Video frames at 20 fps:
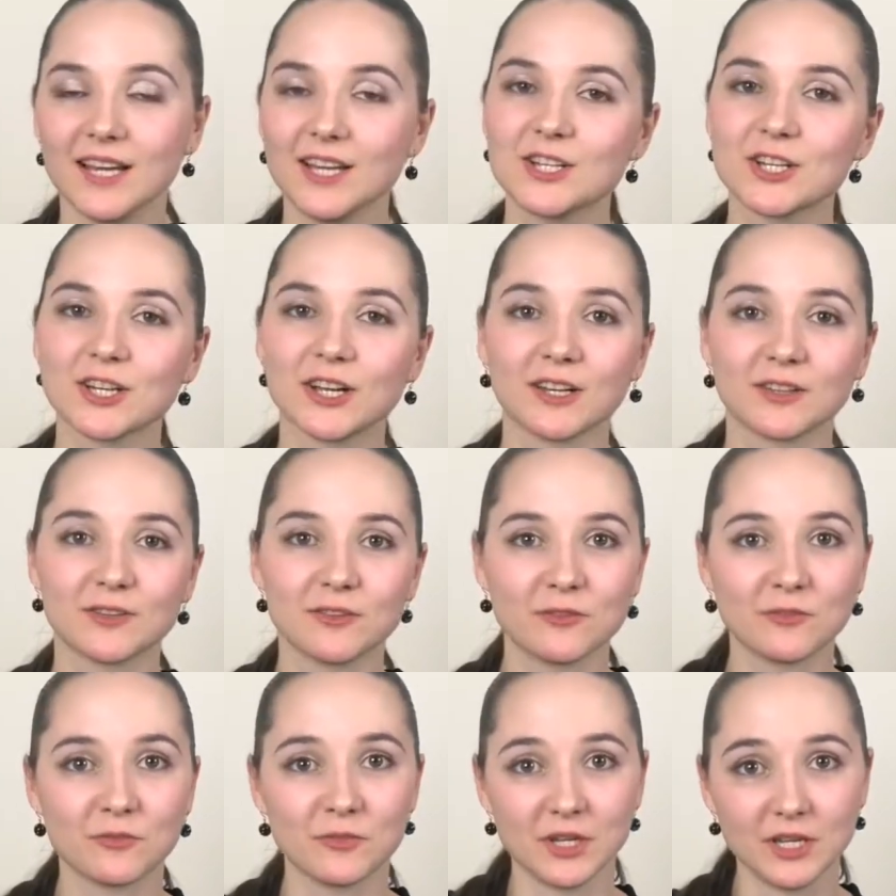
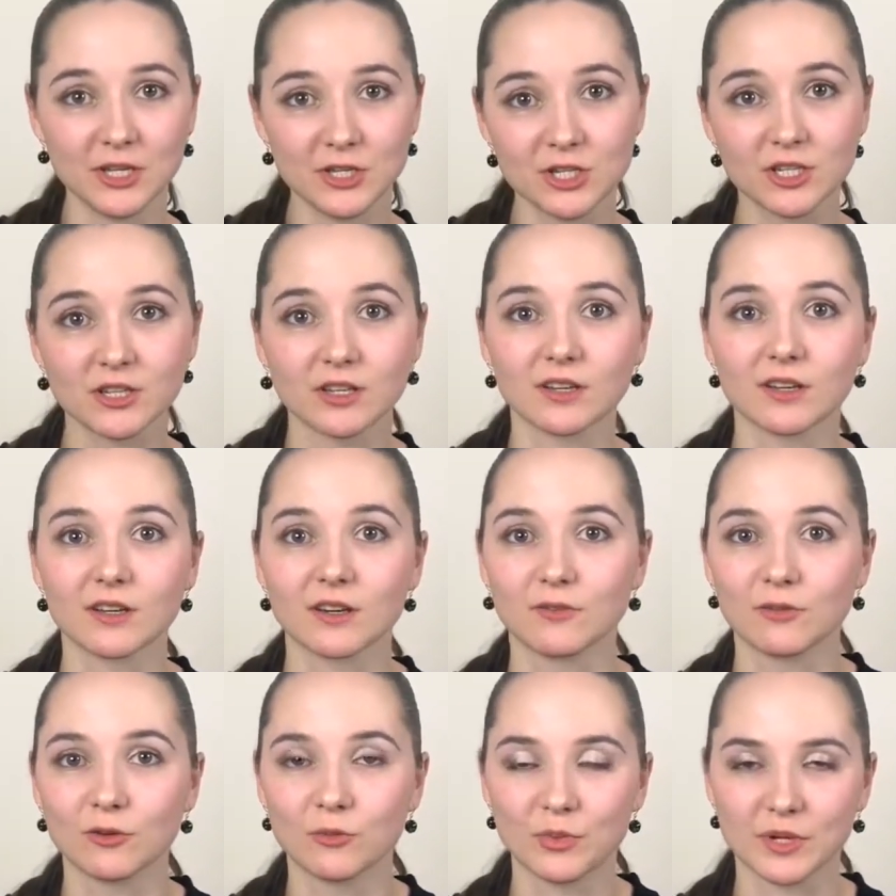Next, let's go to
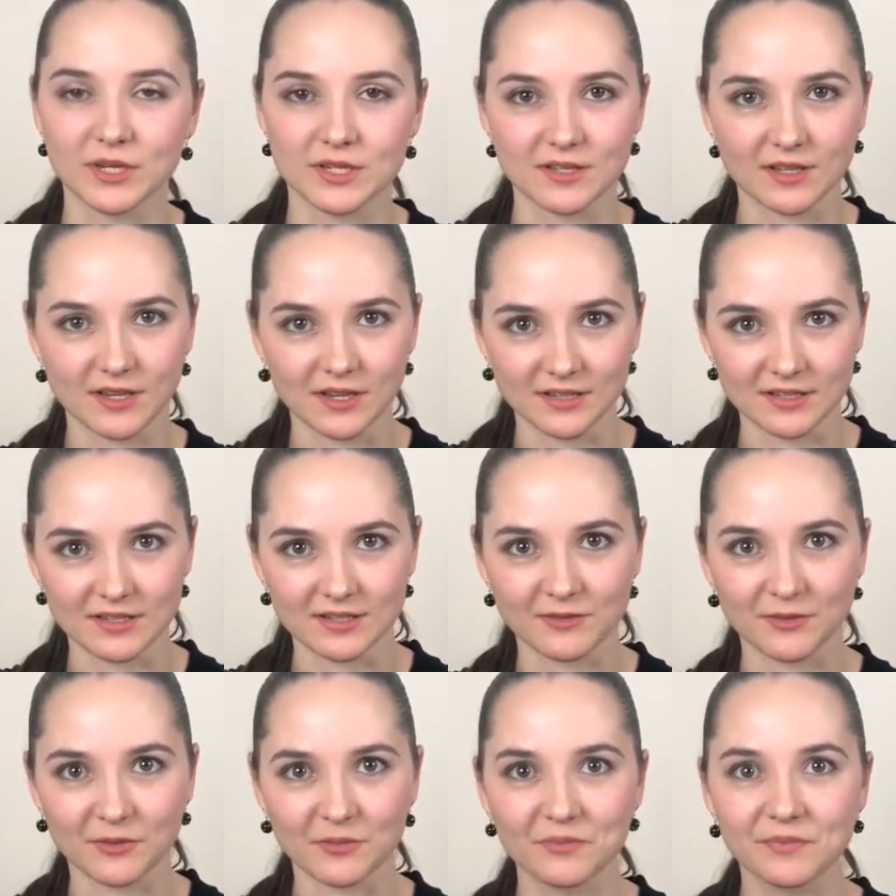the player
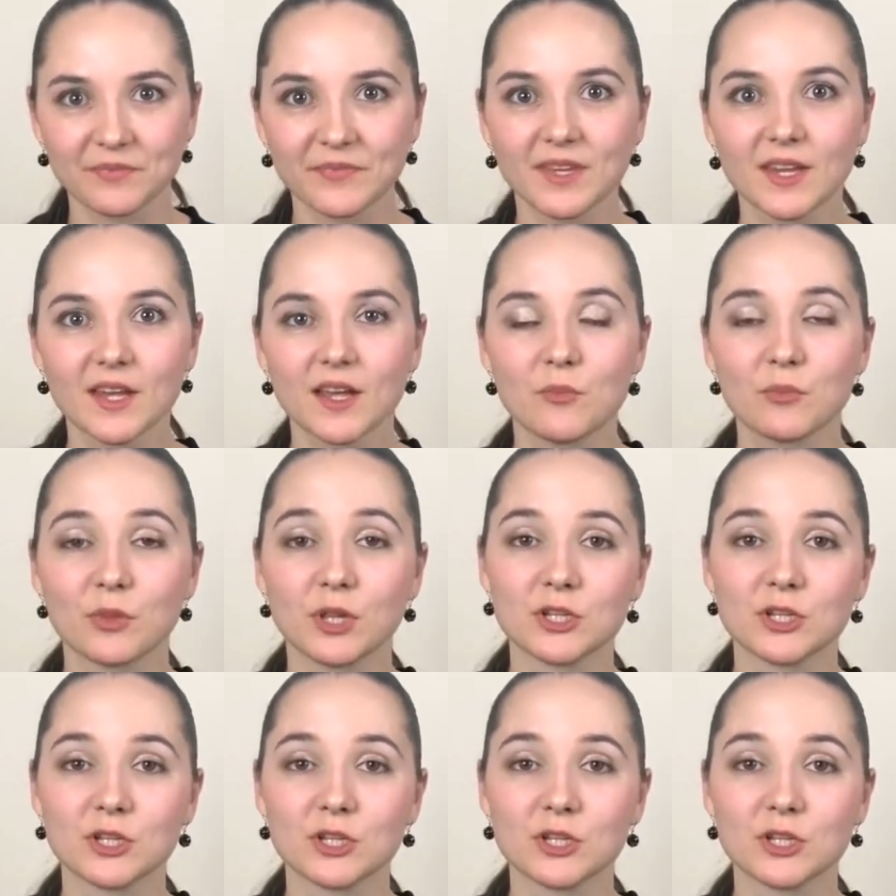area setup.